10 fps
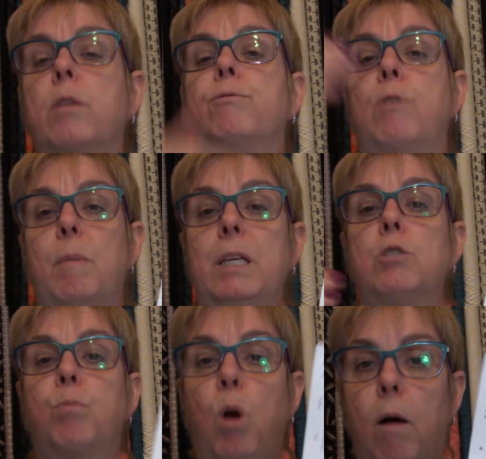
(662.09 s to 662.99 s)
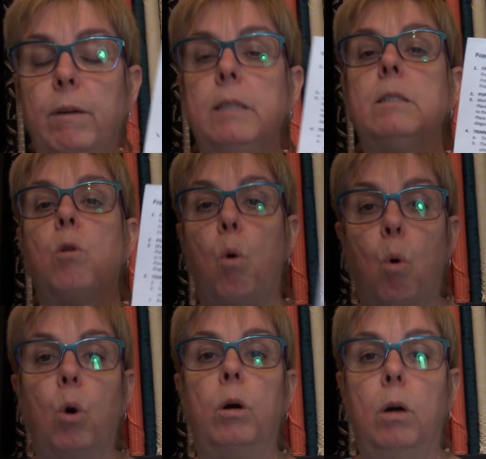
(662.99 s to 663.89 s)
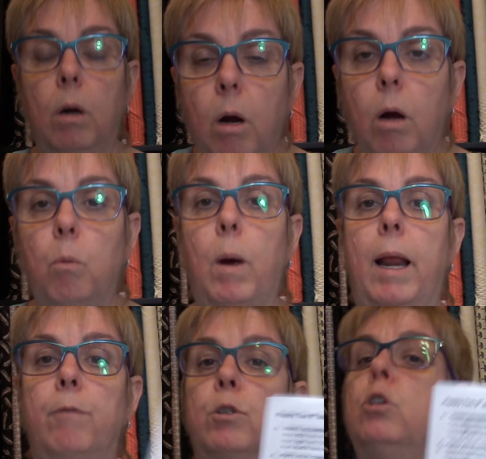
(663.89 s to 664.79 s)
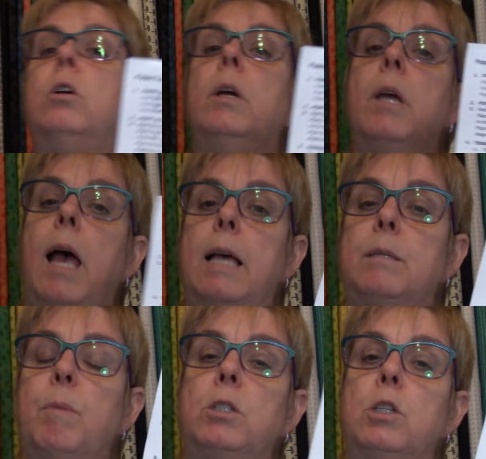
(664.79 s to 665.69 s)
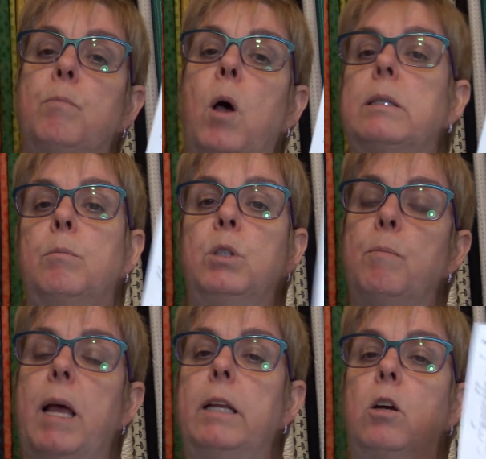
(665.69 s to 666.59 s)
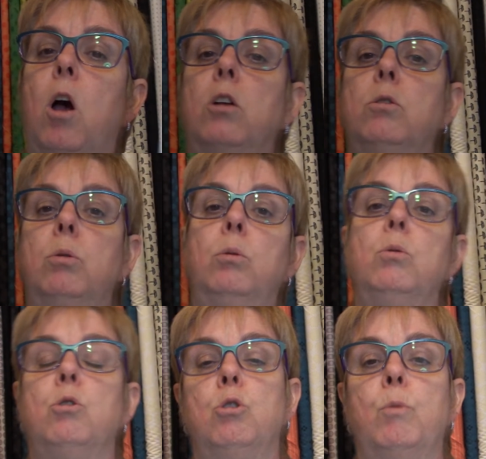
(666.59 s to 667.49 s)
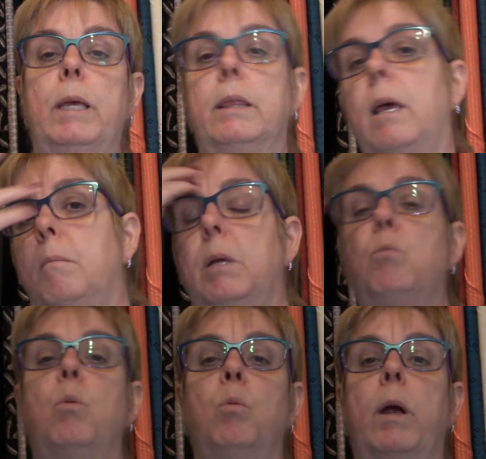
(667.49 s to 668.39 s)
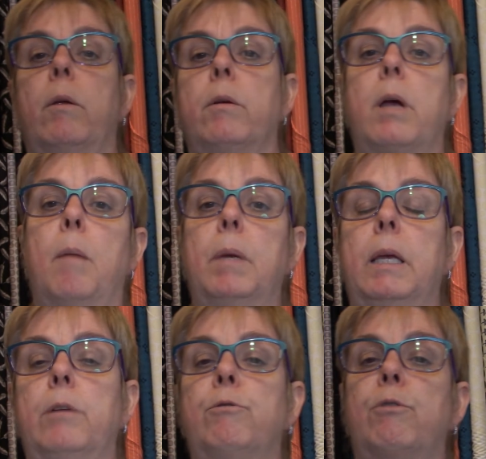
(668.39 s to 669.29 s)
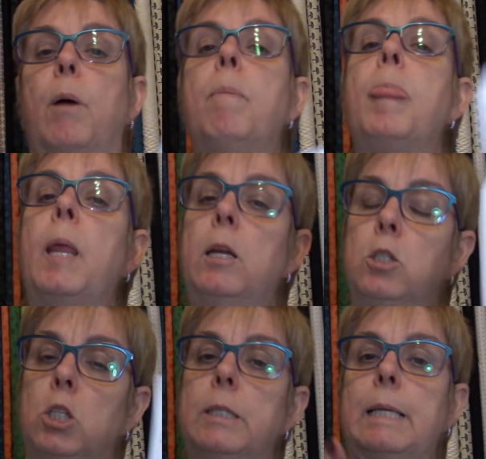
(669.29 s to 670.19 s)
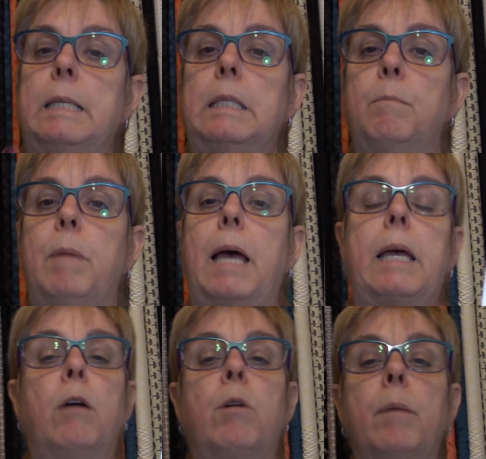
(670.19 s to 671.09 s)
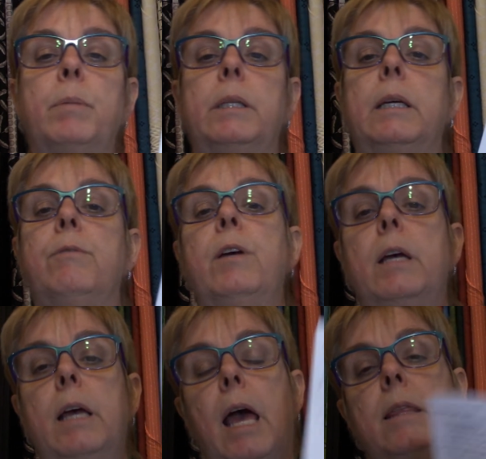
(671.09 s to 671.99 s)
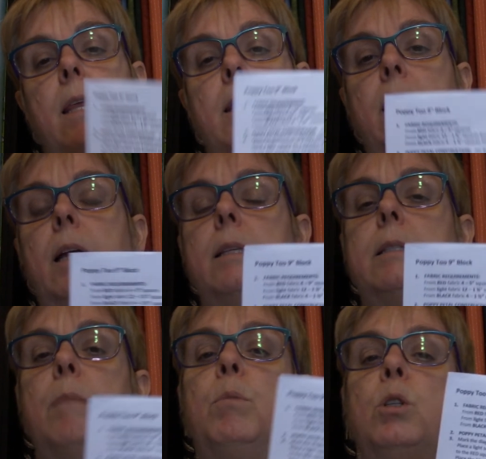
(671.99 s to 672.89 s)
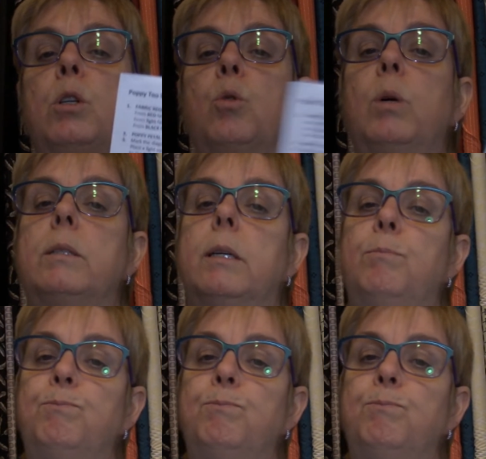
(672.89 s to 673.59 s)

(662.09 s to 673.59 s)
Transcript: from each province, or whatever, as much as possible, depending on who's doing them and where they're coming in from. She sends them back out, I believe, and then they get assembled and quilted,